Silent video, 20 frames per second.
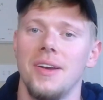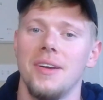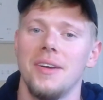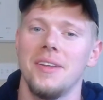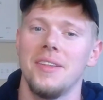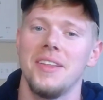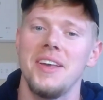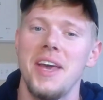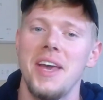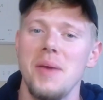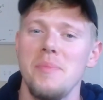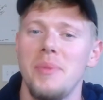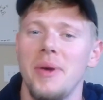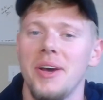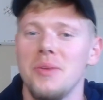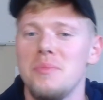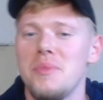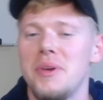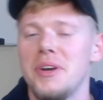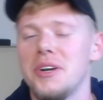The
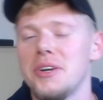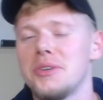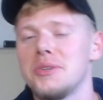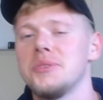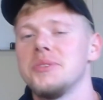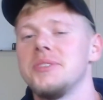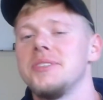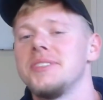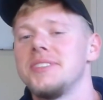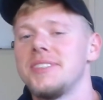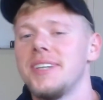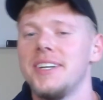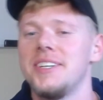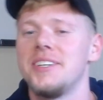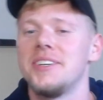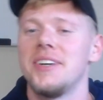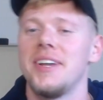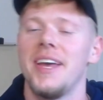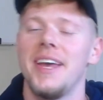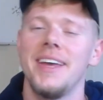8-pound miracle inside
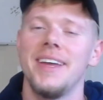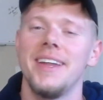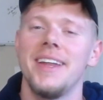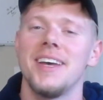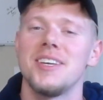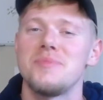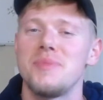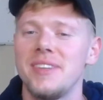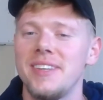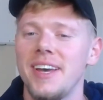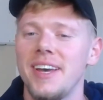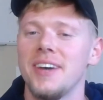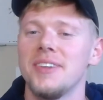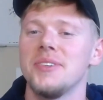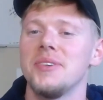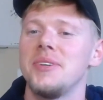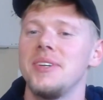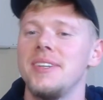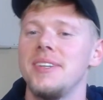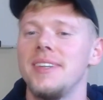your head has been
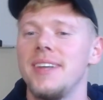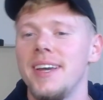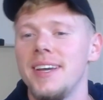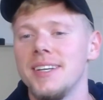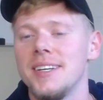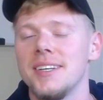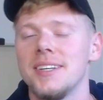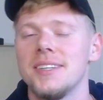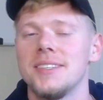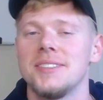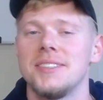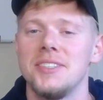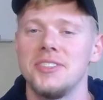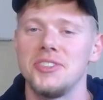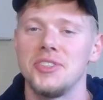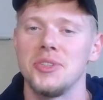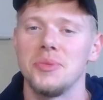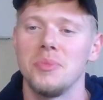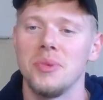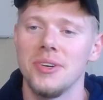downloading data since
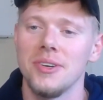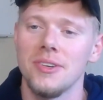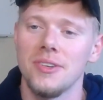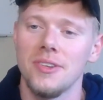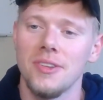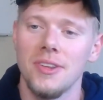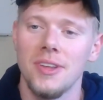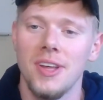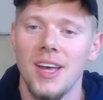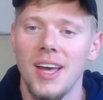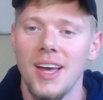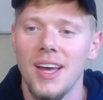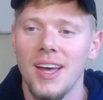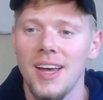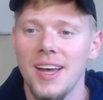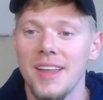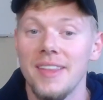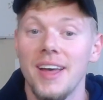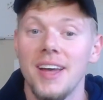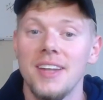your birth.
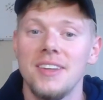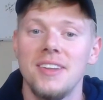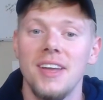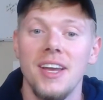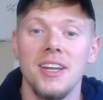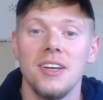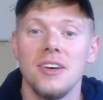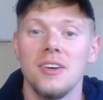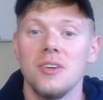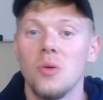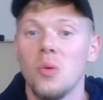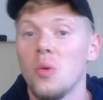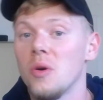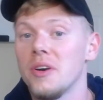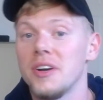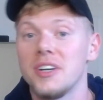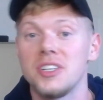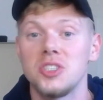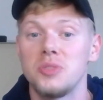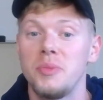That data or
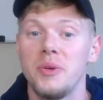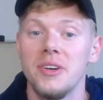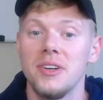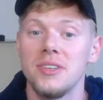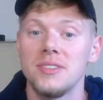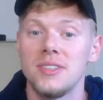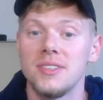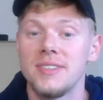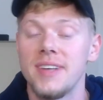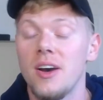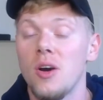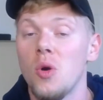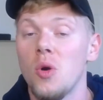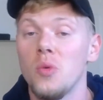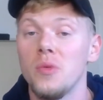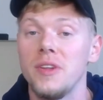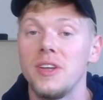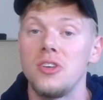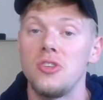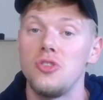experiences that
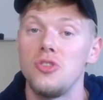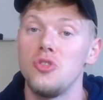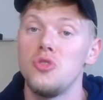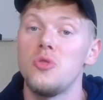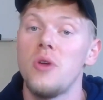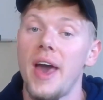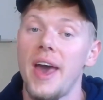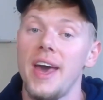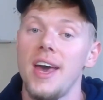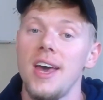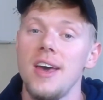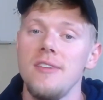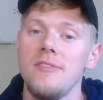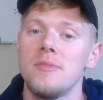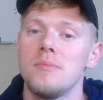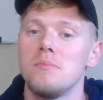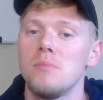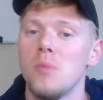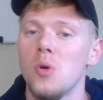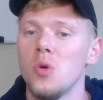only you have
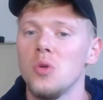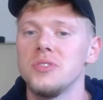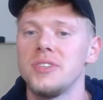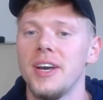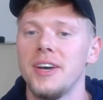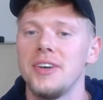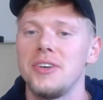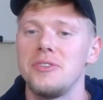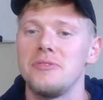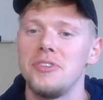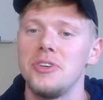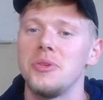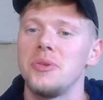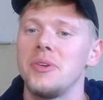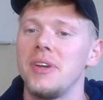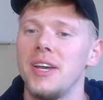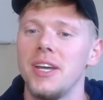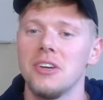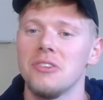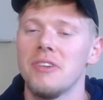molds how you view and
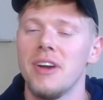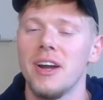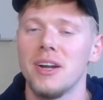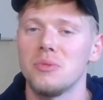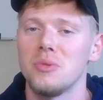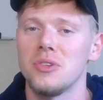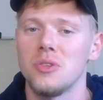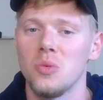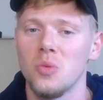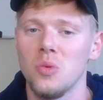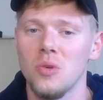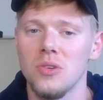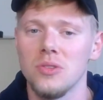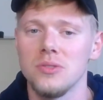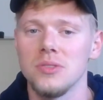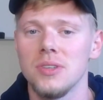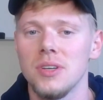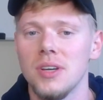interact with the world.